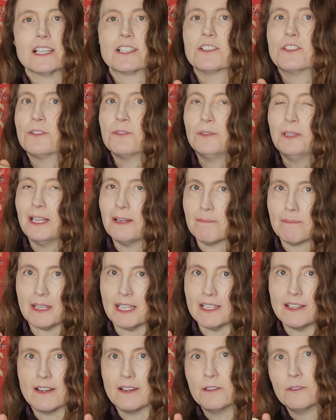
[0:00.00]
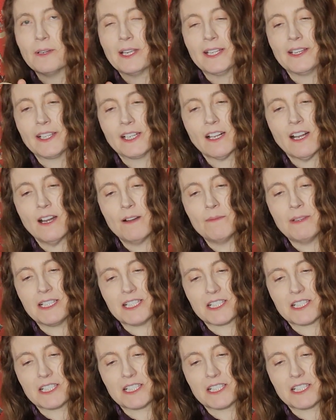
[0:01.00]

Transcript: do let me know in the comments